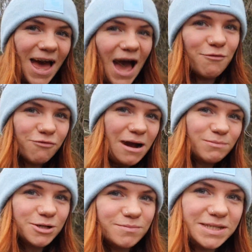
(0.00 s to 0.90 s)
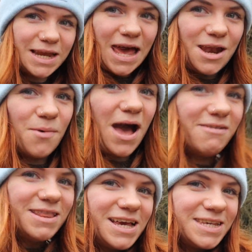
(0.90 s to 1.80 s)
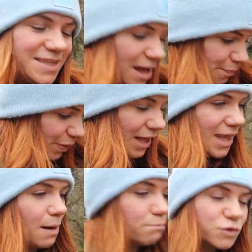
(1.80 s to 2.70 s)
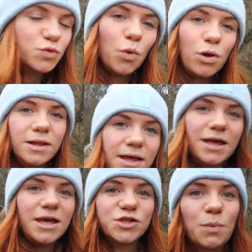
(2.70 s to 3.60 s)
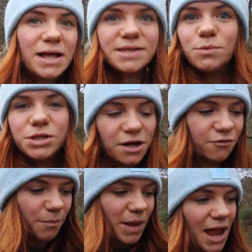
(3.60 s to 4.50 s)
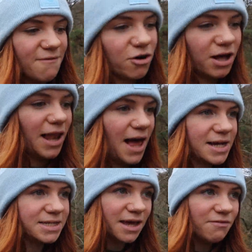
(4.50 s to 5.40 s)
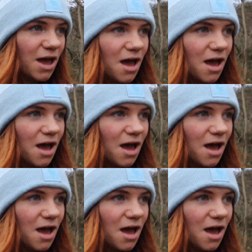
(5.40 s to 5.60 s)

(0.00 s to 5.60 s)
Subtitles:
I've wrapped up today and I'm wearing this lamb's wool sweater, which is from the Level Collective.